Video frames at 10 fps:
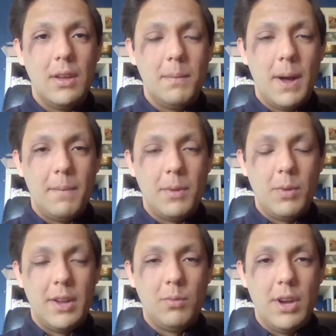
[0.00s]
But
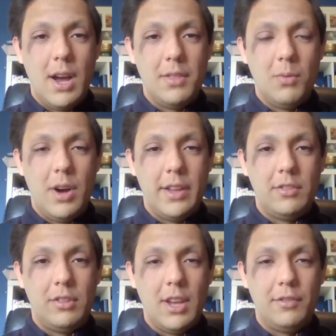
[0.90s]
when we're otherwise
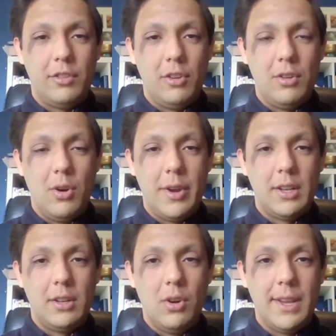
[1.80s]
deaf to or
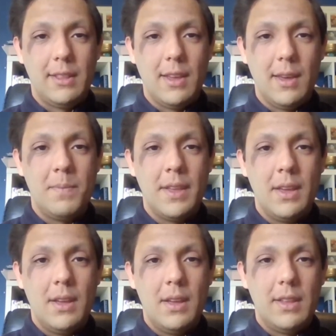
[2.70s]
ignoring them,
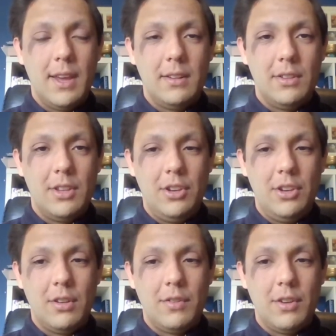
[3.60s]
then the
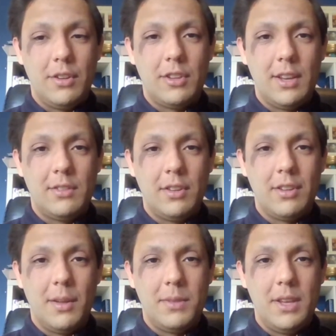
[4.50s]
universe kicks
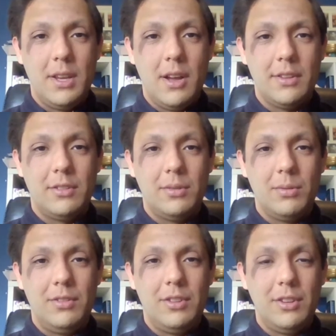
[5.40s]
us up the arse,
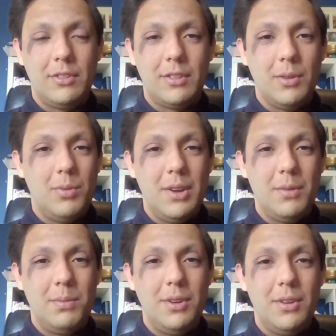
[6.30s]
which is a real
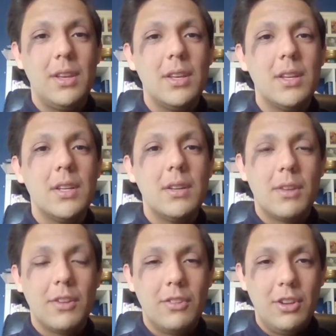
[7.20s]
beauty,
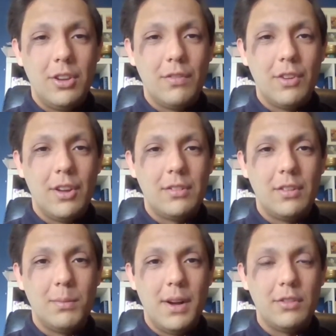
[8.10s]
because the universe
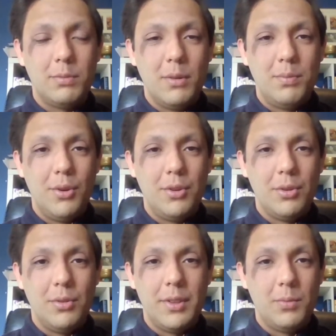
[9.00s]
is much more
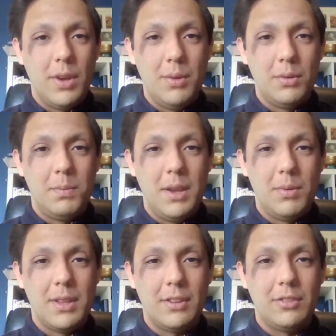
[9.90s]
brutal than we would be
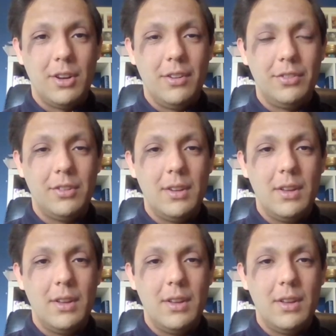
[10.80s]
with ourselves.